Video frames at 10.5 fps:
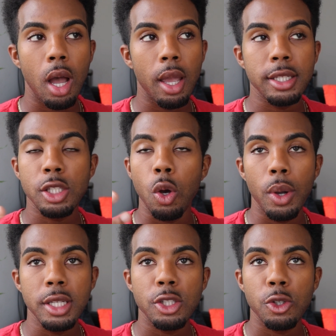it's
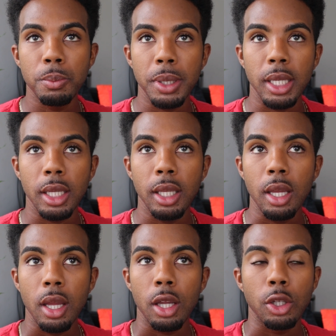going to be
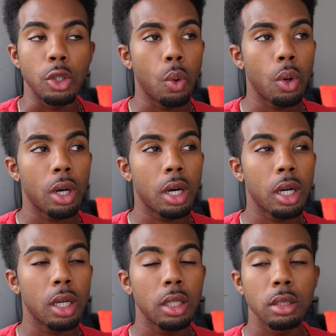
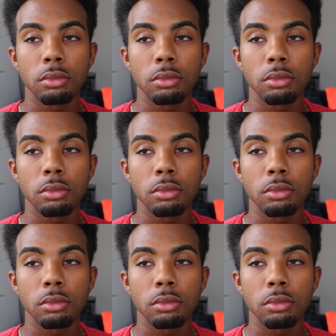your